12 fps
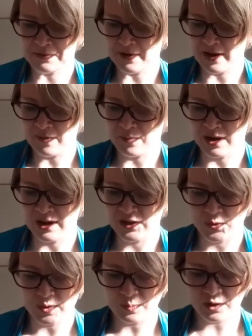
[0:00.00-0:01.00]
5 minutes
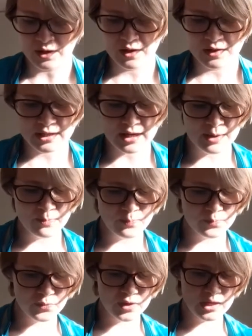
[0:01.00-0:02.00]
was plenty of time.
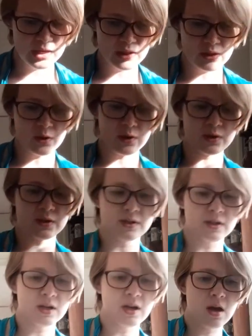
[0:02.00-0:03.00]
It looks
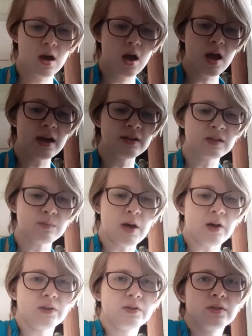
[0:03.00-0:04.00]
and
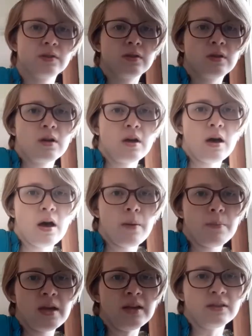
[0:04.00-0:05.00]
smells
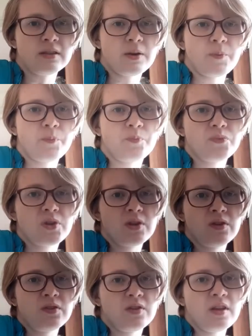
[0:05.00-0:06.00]
amazing. You
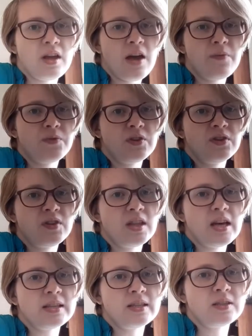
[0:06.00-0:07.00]
see that? Do you see
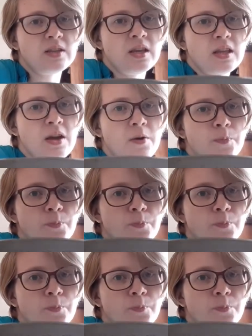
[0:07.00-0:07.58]
that sizzling there?